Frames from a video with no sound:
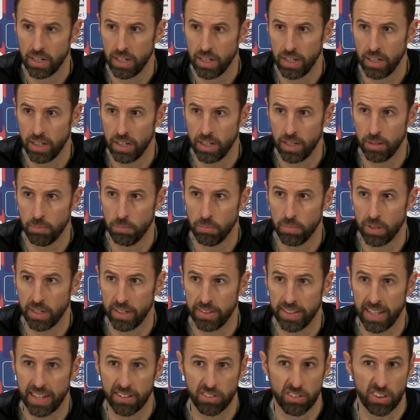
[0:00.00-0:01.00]
Um,
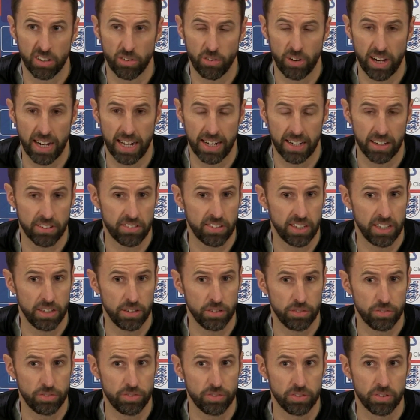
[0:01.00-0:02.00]
and that's the reality
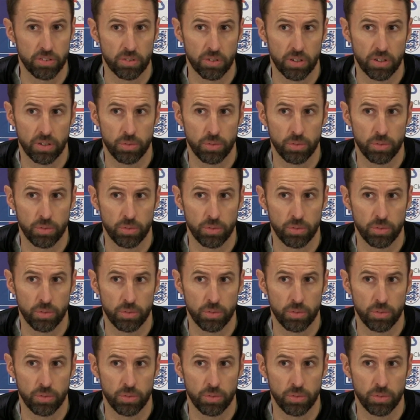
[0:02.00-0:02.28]
of